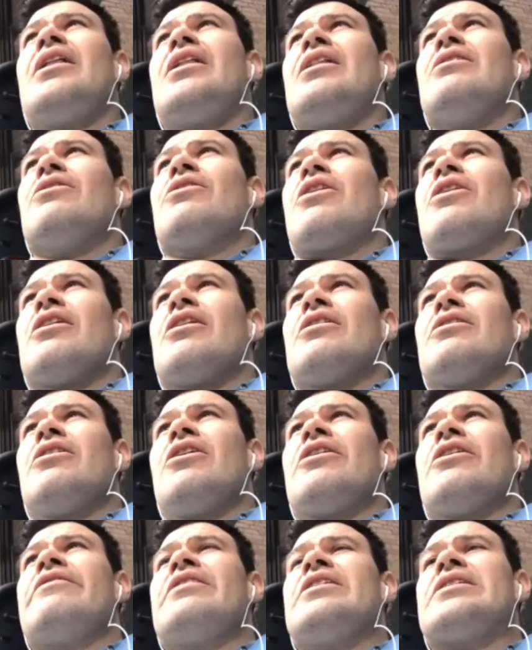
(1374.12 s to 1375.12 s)
look, a
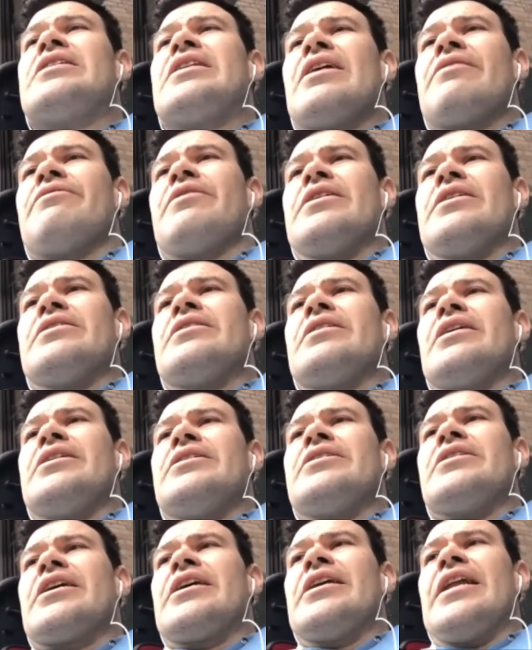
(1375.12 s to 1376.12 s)
lot of this stuff is
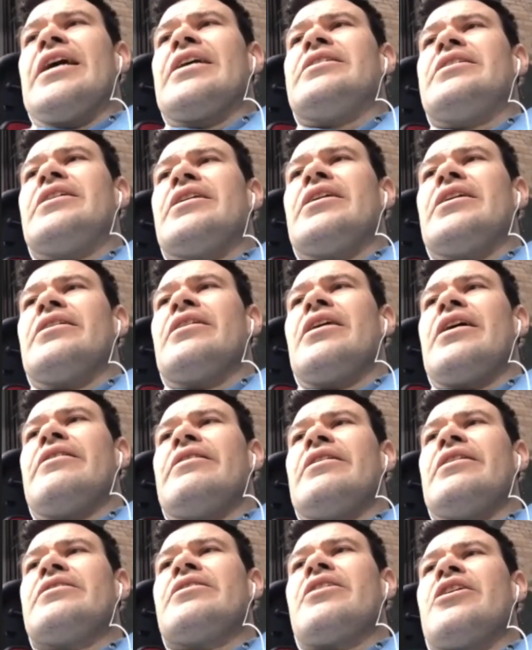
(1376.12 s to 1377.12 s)
interconnected, and
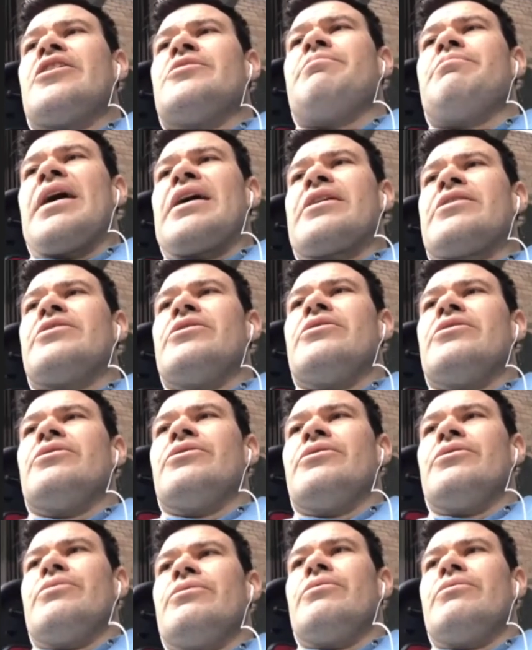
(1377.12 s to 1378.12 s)
this goes back
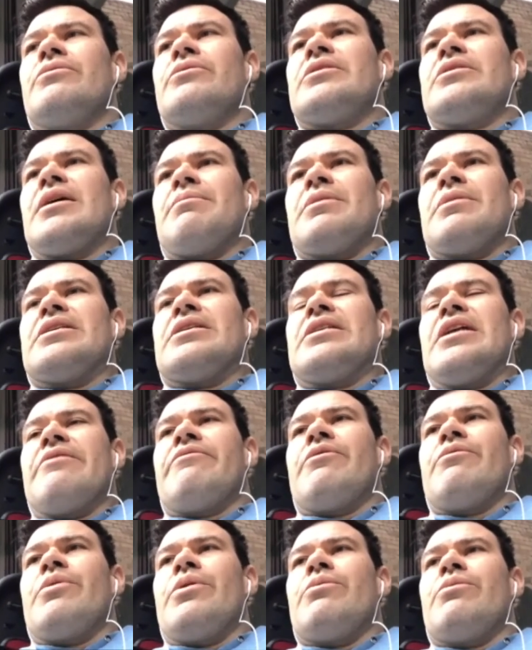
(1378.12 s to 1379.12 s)
to some of the stuff
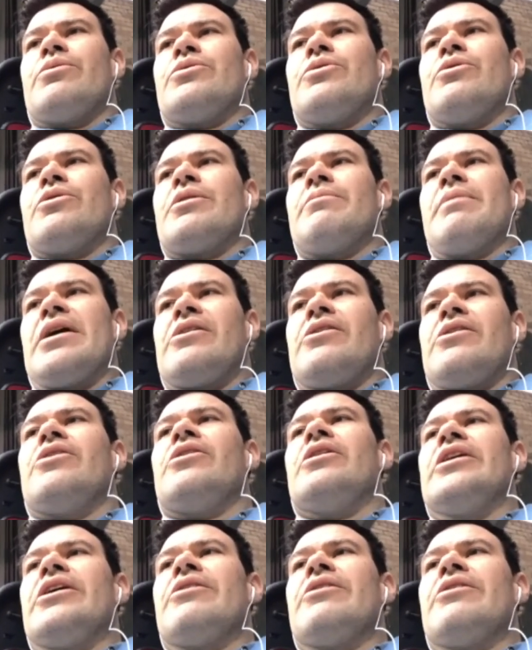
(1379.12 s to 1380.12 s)
that we were talking about
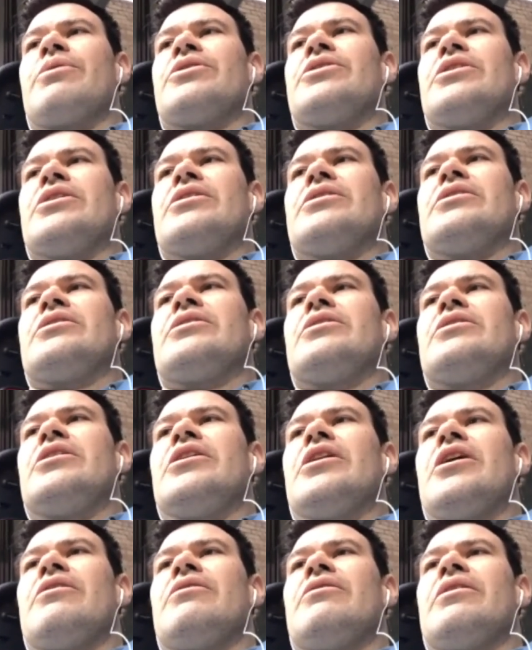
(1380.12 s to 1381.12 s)
earlier, which is,
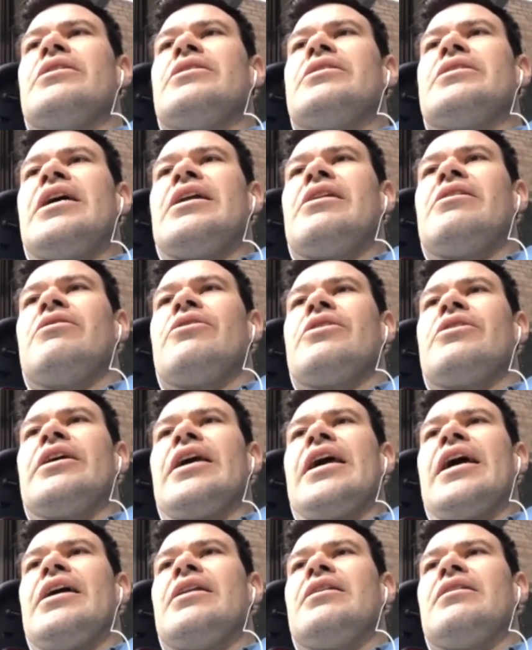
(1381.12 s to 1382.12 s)
instead of looking
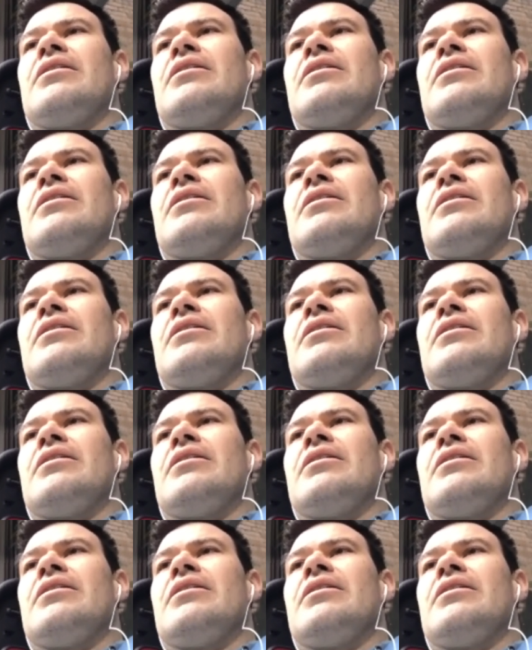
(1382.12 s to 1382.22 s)
at